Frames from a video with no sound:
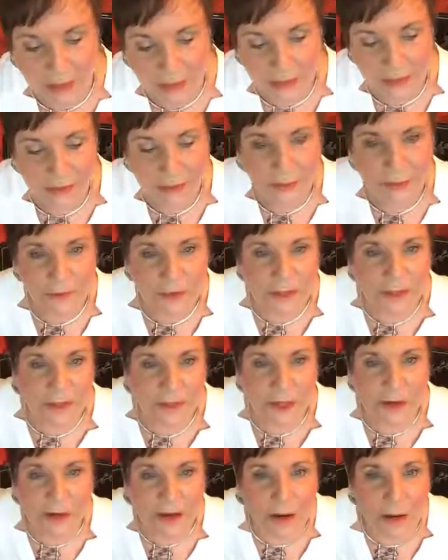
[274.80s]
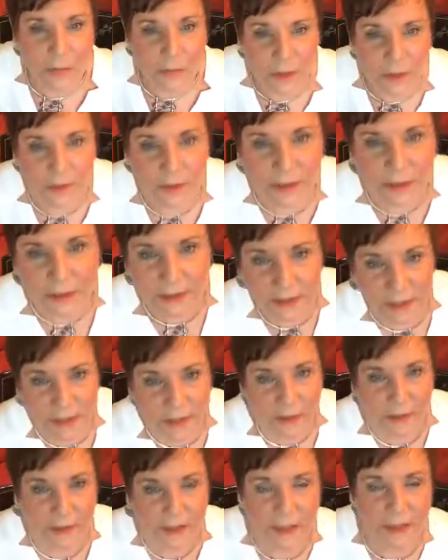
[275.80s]
So to start out with, just,
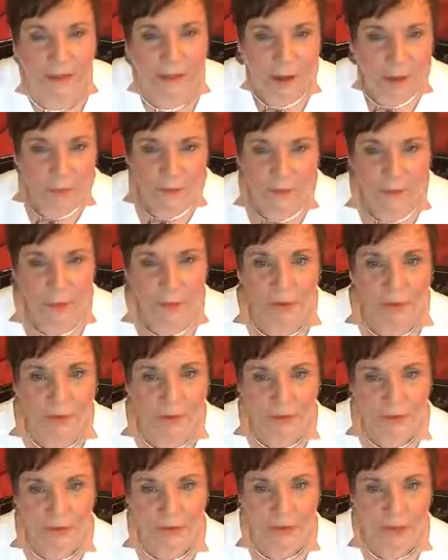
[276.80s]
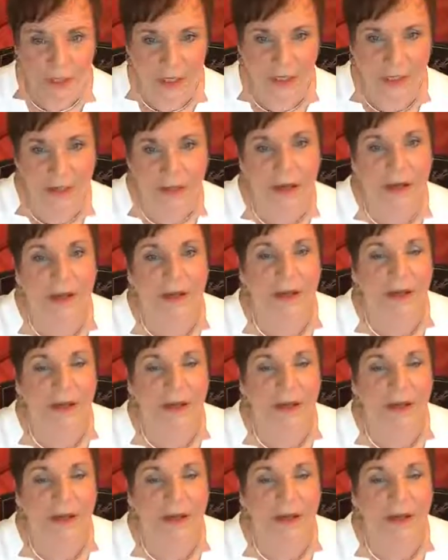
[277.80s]
get comfortable in your chair.